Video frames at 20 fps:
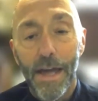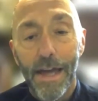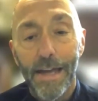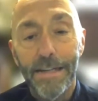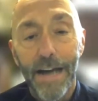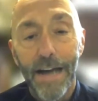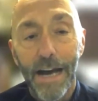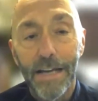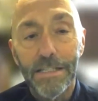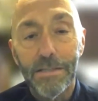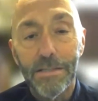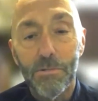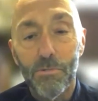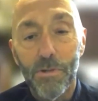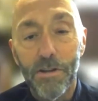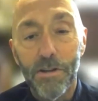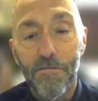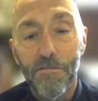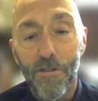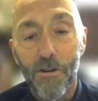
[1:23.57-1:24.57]
It does
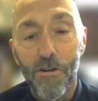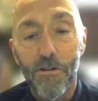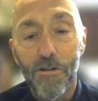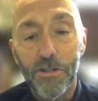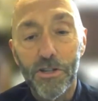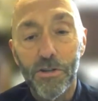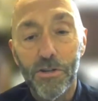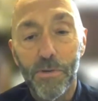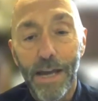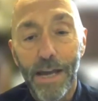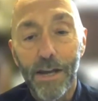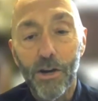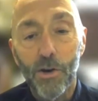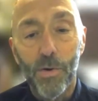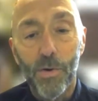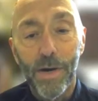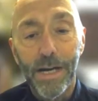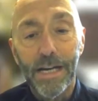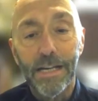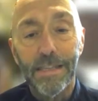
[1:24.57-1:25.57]
refer to a
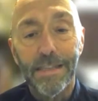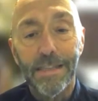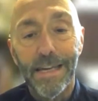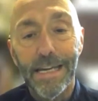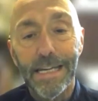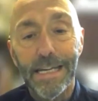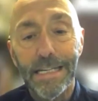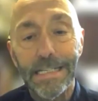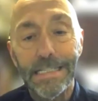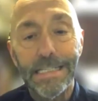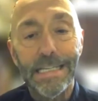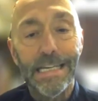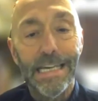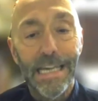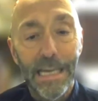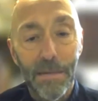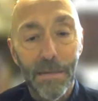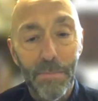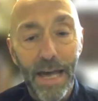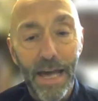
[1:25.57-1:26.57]
Quick Things
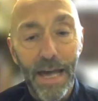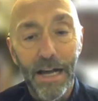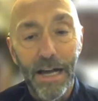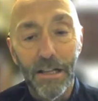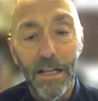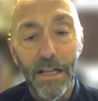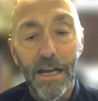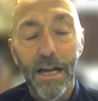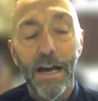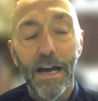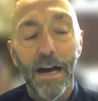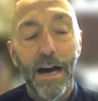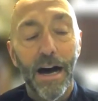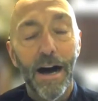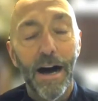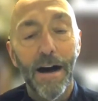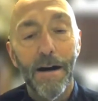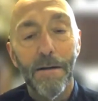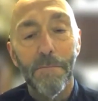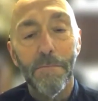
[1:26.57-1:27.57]
email
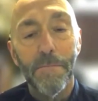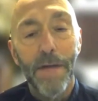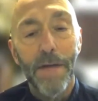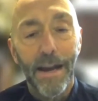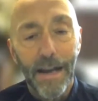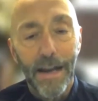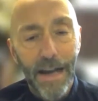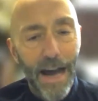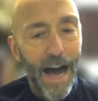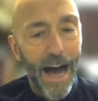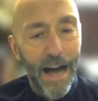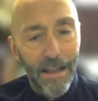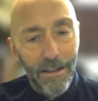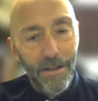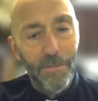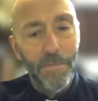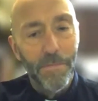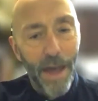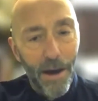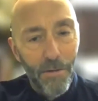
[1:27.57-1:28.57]
and a
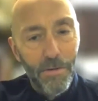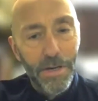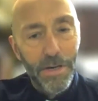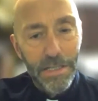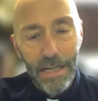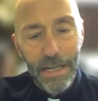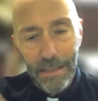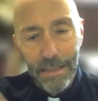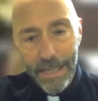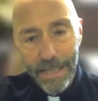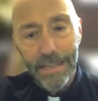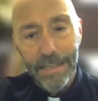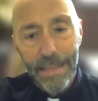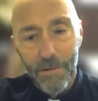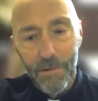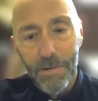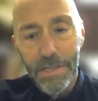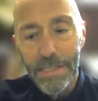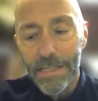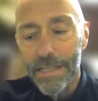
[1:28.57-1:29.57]
column that was a link
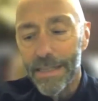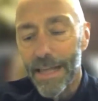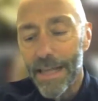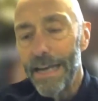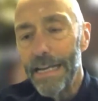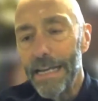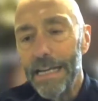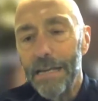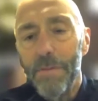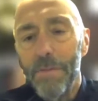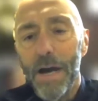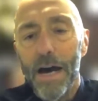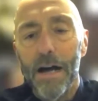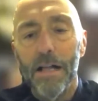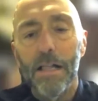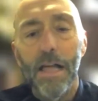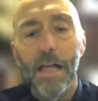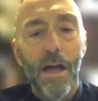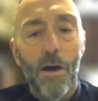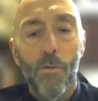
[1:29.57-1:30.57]
that was in that
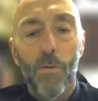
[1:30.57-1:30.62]
email.